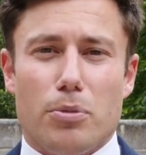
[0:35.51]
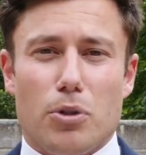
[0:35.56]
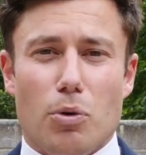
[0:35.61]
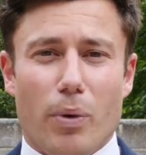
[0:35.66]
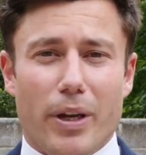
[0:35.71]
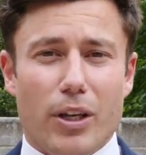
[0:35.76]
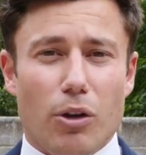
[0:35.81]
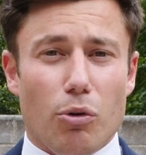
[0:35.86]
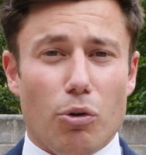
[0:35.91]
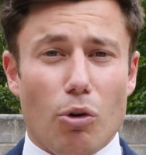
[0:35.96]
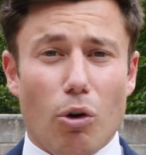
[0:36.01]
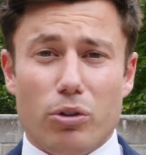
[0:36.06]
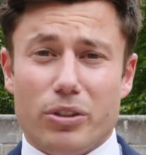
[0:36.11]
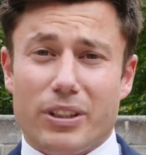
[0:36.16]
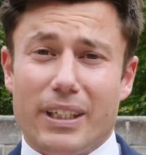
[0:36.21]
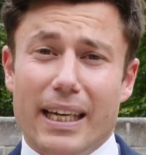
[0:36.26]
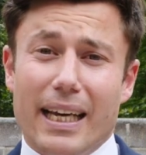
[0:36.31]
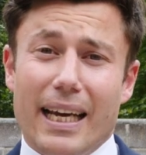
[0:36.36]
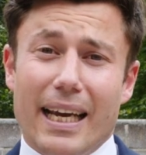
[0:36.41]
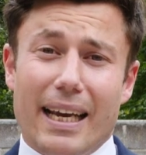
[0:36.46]
So when you're
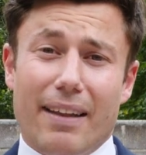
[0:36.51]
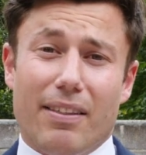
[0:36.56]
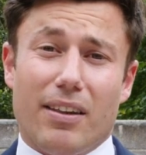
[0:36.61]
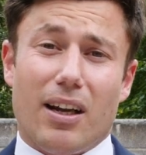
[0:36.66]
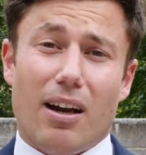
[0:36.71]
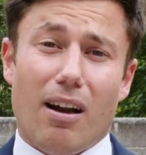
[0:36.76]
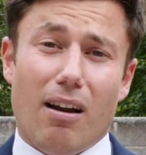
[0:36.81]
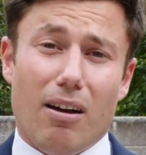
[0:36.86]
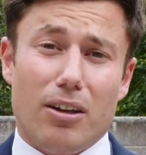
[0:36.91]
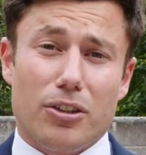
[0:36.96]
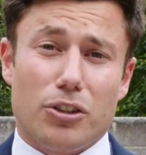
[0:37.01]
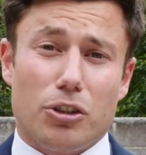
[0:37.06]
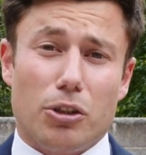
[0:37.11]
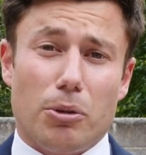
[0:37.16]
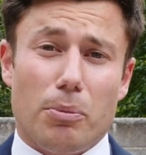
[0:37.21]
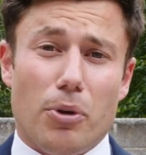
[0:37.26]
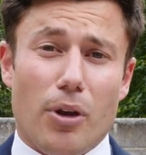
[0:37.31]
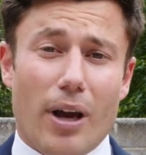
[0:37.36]
not in the classroom,